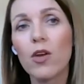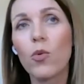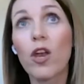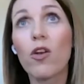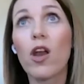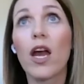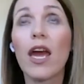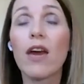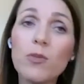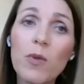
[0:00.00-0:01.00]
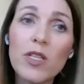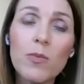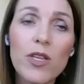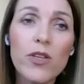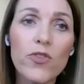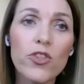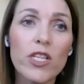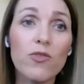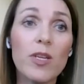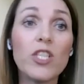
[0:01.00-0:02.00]
where I have responsibilities for
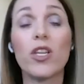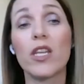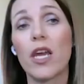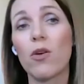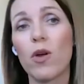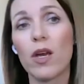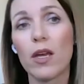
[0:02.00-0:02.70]
transformation and now